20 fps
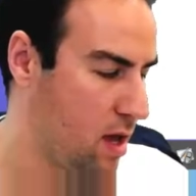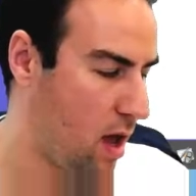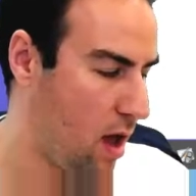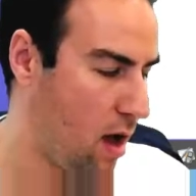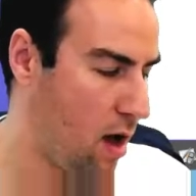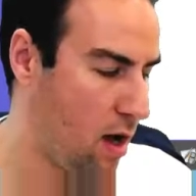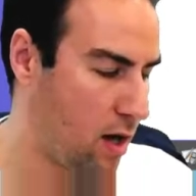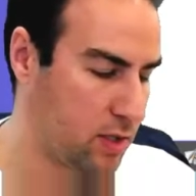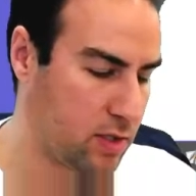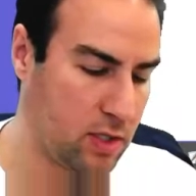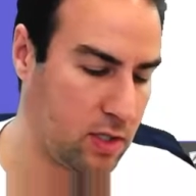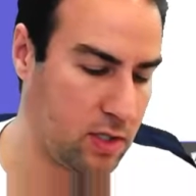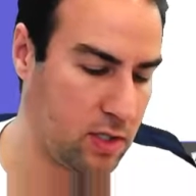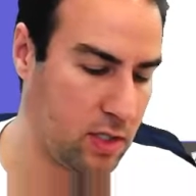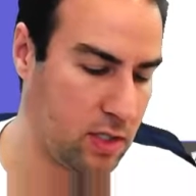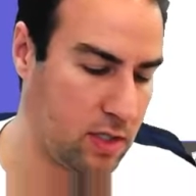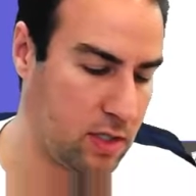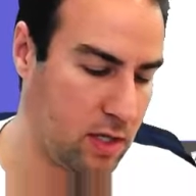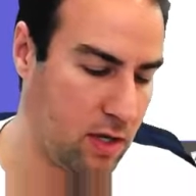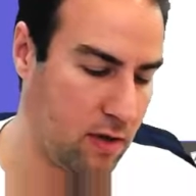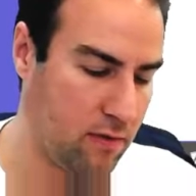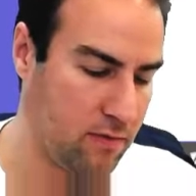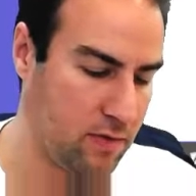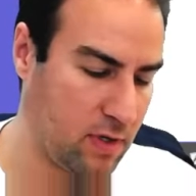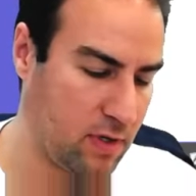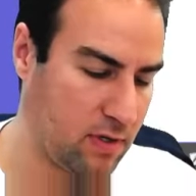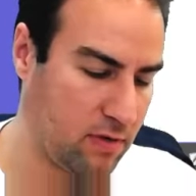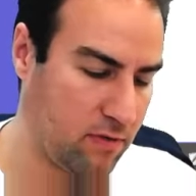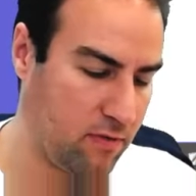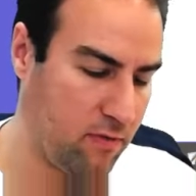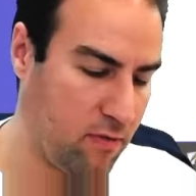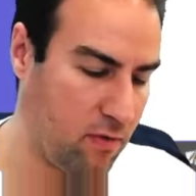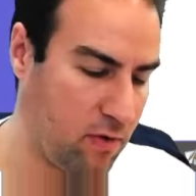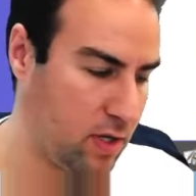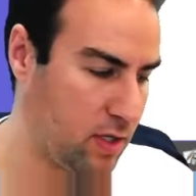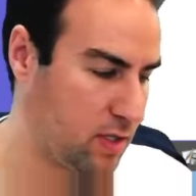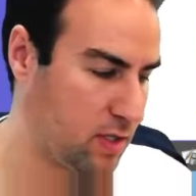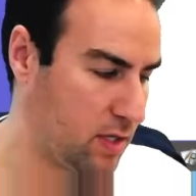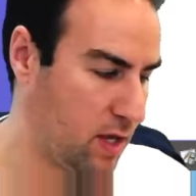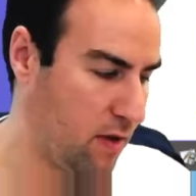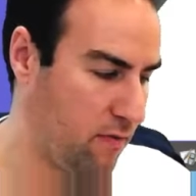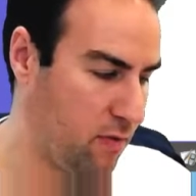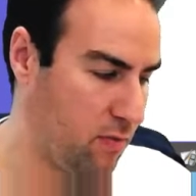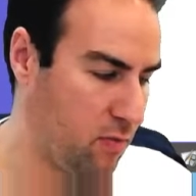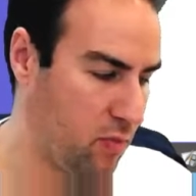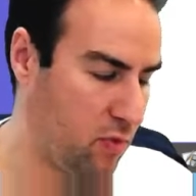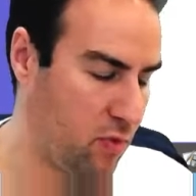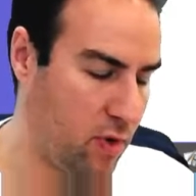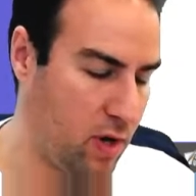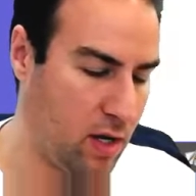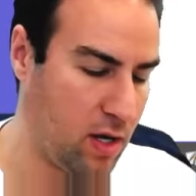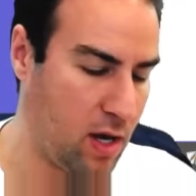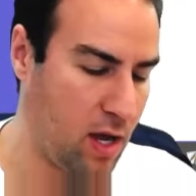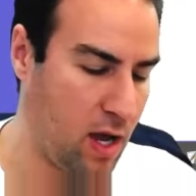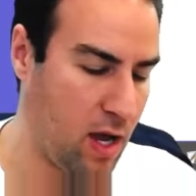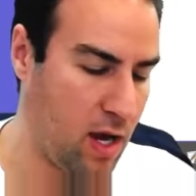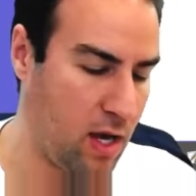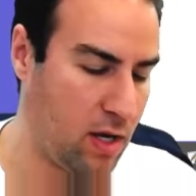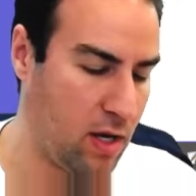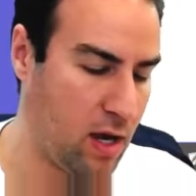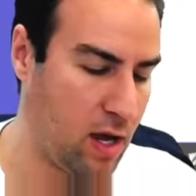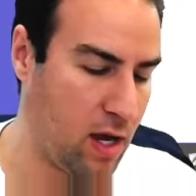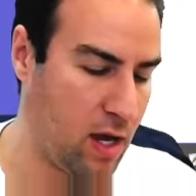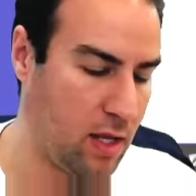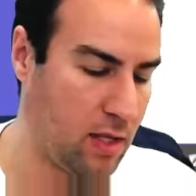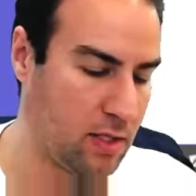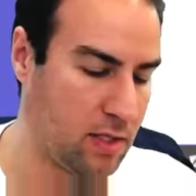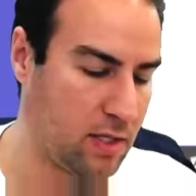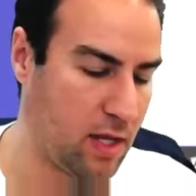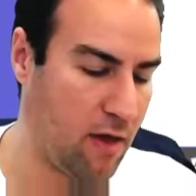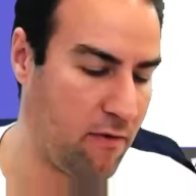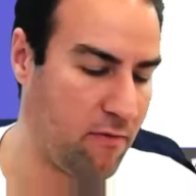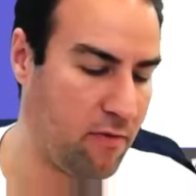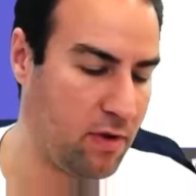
oxygens gives us 47.997,